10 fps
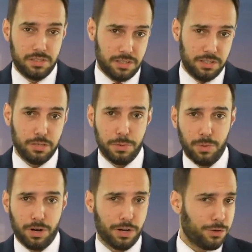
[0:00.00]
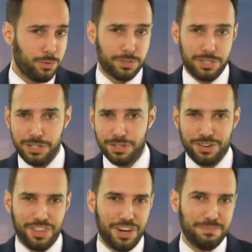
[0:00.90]
At least you'll be wearing a cool
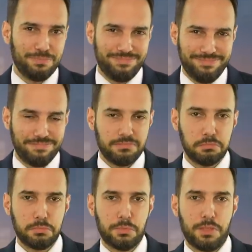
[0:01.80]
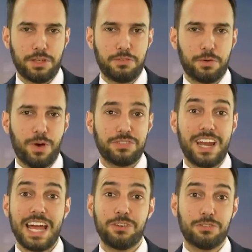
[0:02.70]
t-shirt, though. Thanks for your question
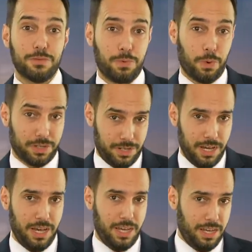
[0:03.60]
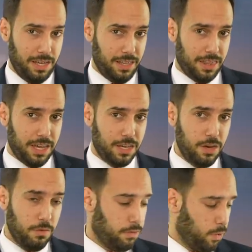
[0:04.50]
and your support. And thank
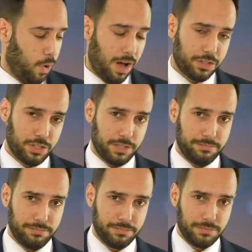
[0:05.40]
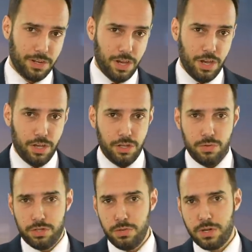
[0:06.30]
you for watching.
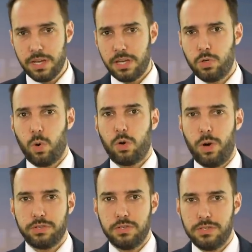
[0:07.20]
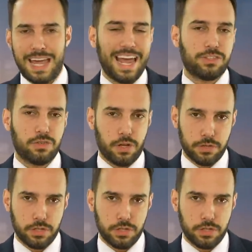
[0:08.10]
You too can get your questions answered on the